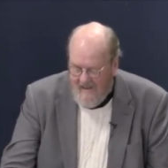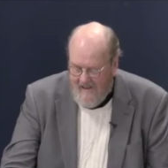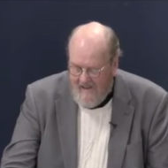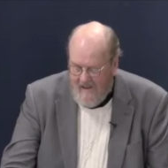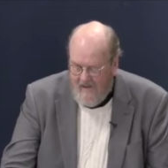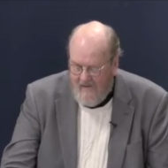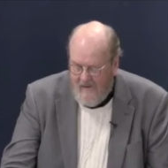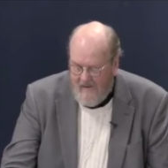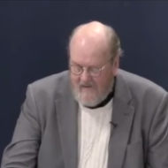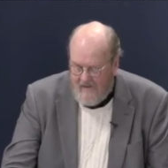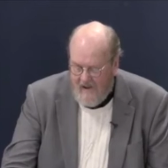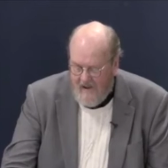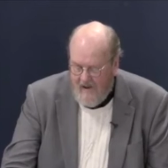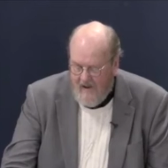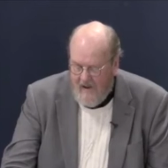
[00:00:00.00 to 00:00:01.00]
If you say,
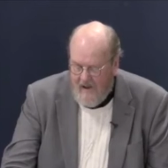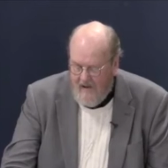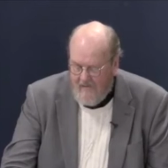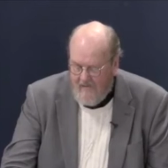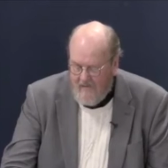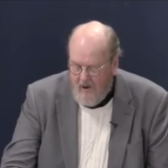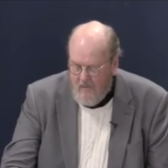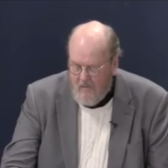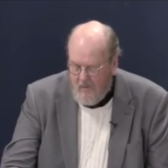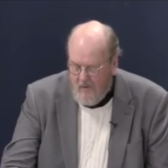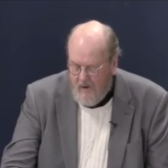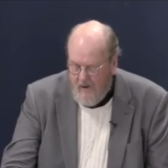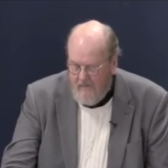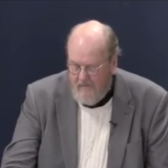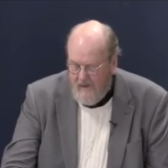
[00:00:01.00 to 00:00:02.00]
I have no
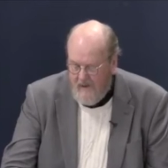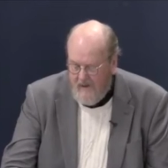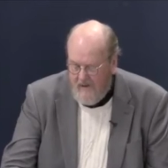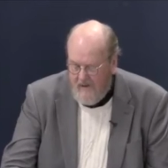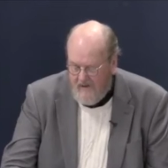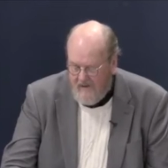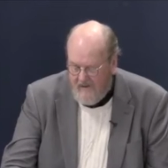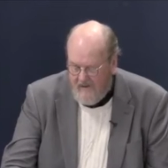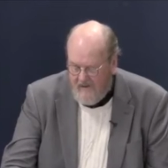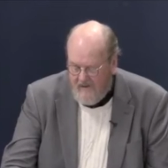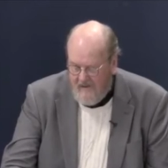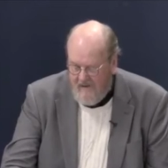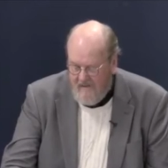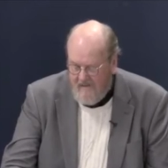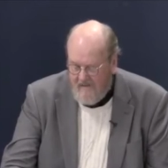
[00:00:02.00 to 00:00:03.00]
pride, then you're
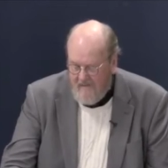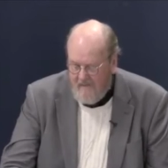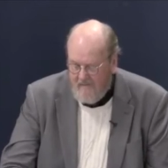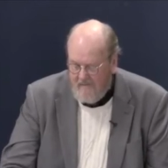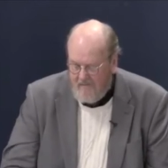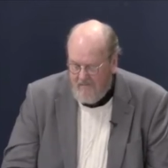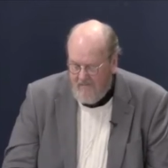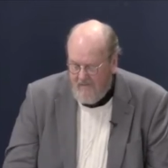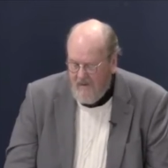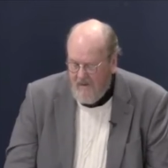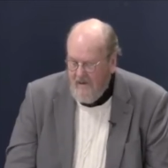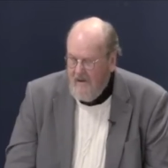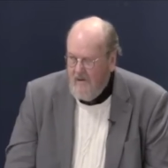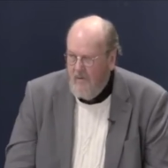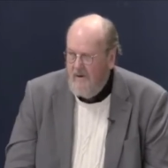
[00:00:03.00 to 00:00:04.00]
deceived.
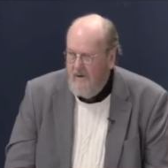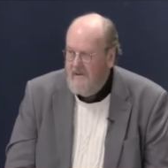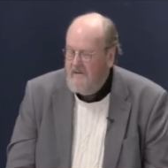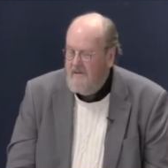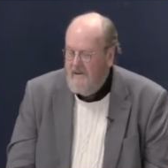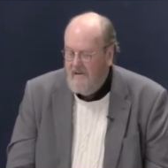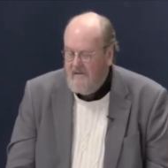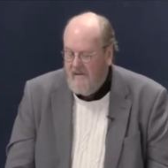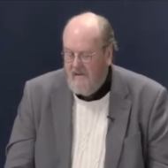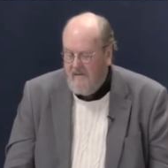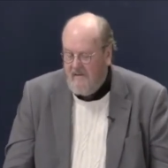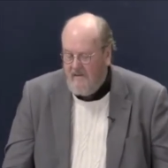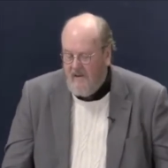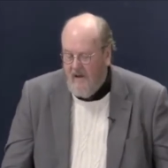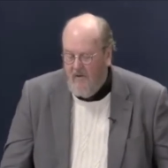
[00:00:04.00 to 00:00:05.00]
Why do you think
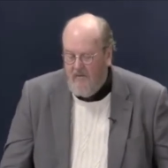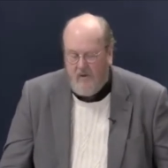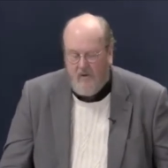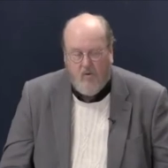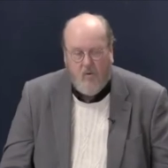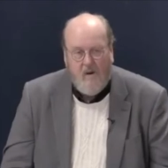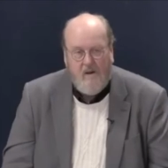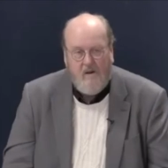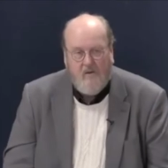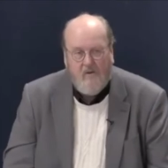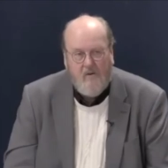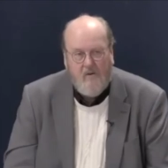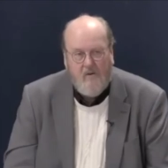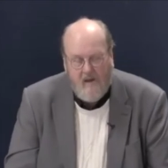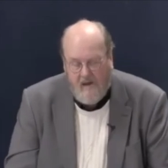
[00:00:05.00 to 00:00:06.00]
there's over
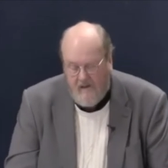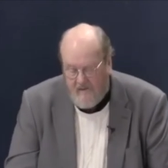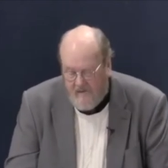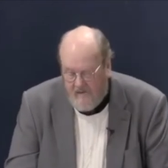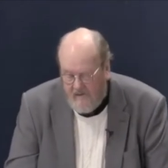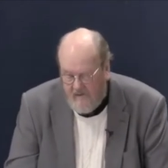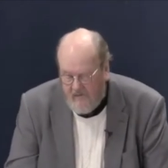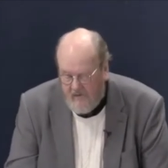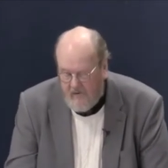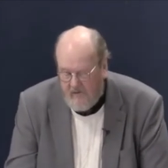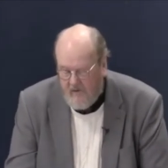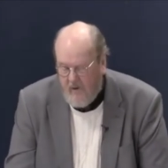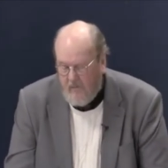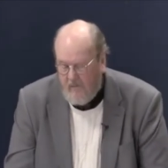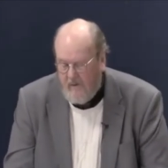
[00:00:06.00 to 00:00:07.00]
22,000 different
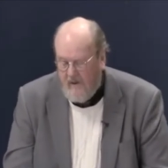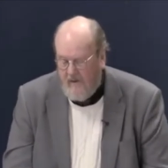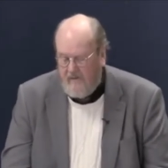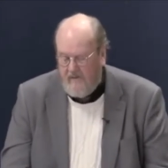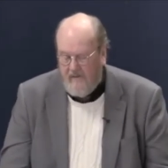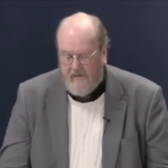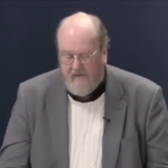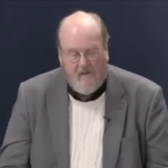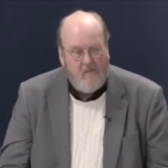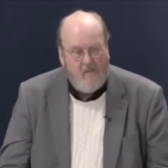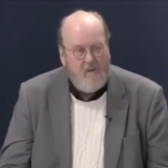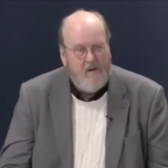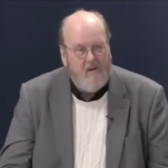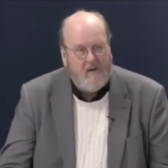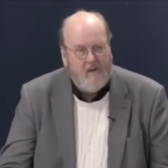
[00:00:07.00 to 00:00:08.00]
denominations in
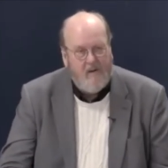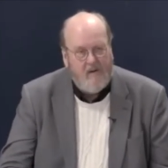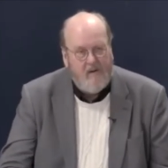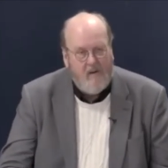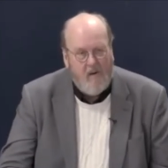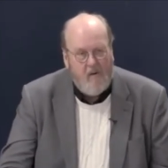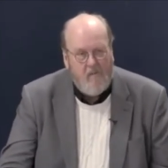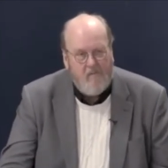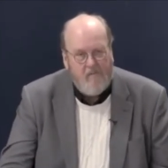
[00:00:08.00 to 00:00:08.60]
America? You know,